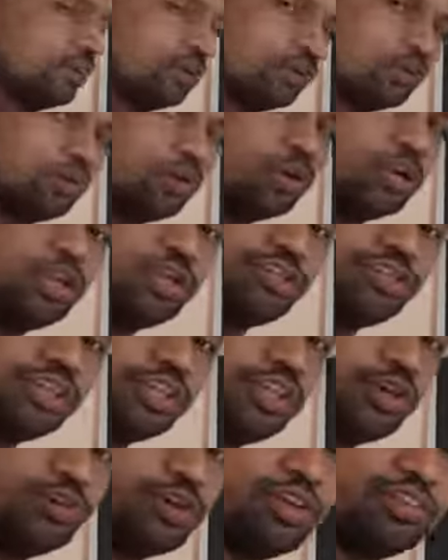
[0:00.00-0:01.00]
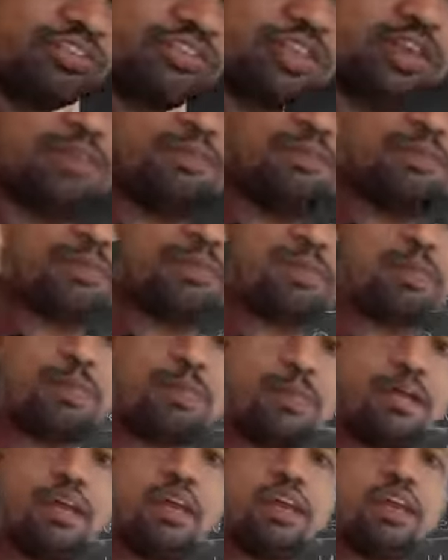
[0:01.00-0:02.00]
Who lives in USA
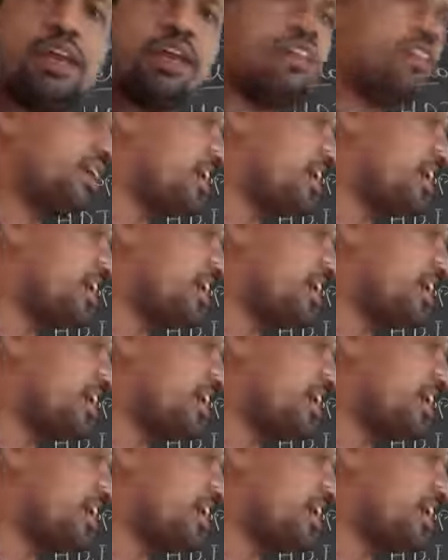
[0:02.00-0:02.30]
in the